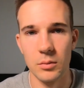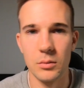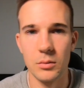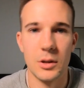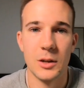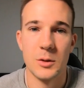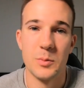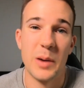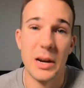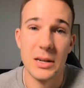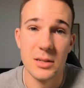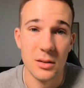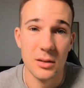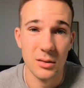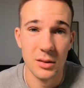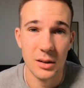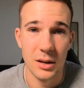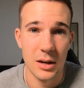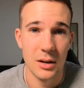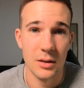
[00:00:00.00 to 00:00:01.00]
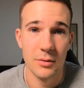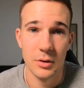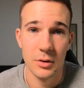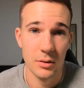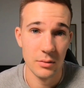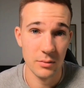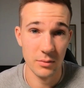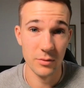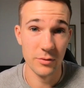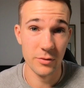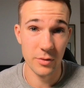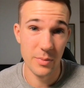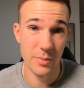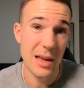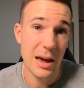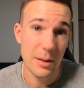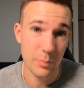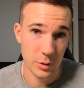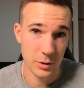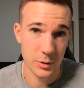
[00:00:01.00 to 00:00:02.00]
that's basically the end of it from
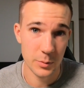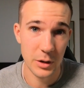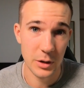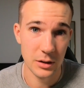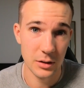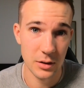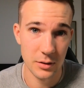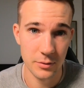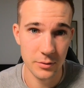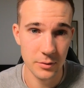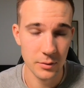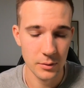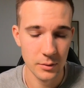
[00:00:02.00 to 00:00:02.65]
that perspective.